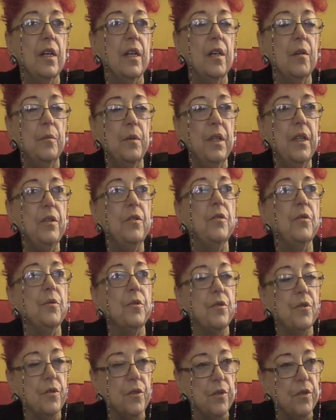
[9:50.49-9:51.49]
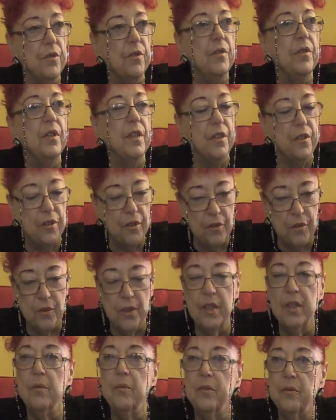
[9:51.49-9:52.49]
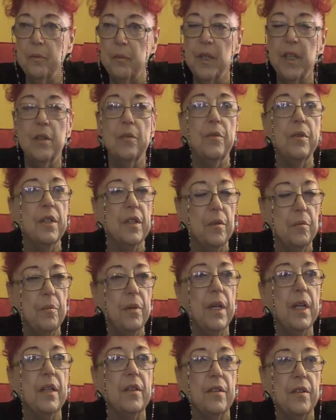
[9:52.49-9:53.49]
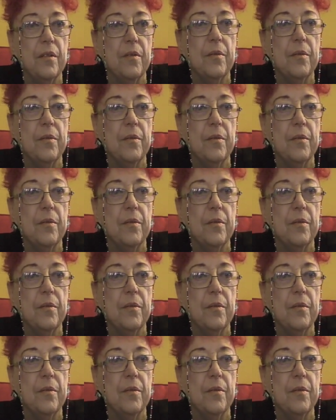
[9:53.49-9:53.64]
I mean, to a certain degree, we've made a real impact.